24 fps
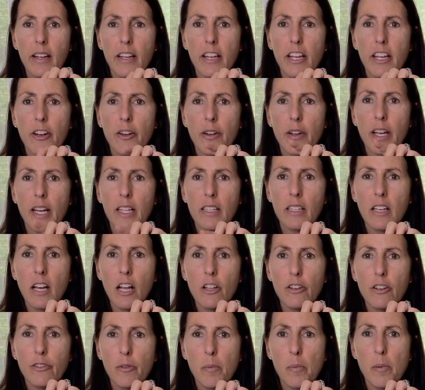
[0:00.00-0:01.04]
You know, you got the
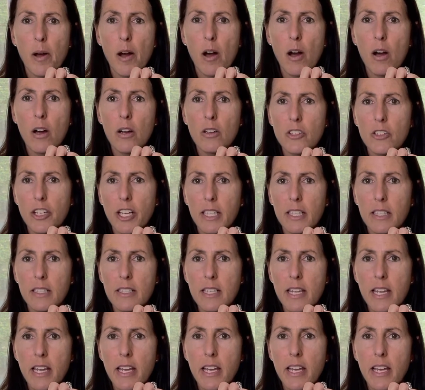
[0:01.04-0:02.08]
colorful balls, you got the
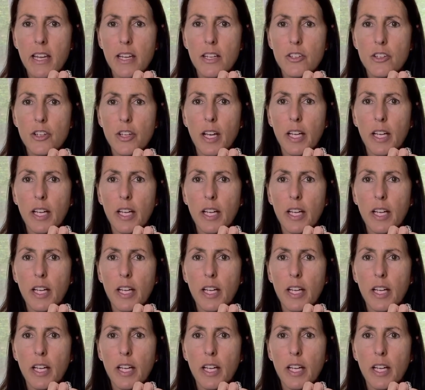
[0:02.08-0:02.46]
tees,